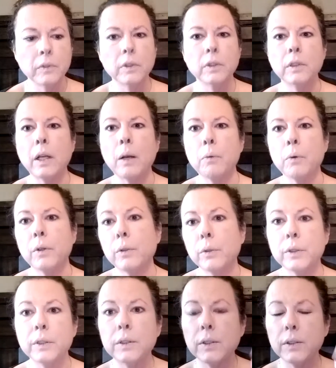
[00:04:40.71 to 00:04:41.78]
Now we're
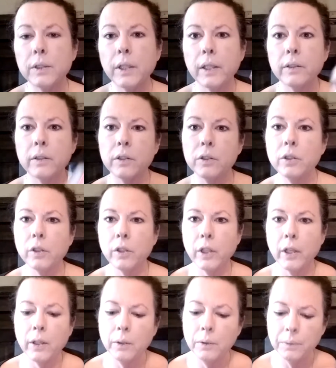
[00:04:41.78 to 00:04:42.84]
going to take the
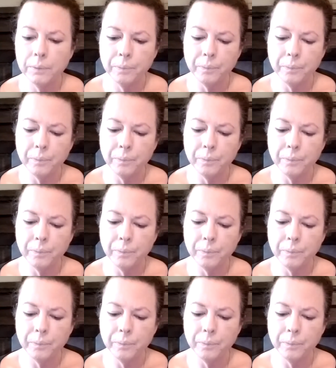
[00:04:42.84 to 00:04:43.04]
Chanel,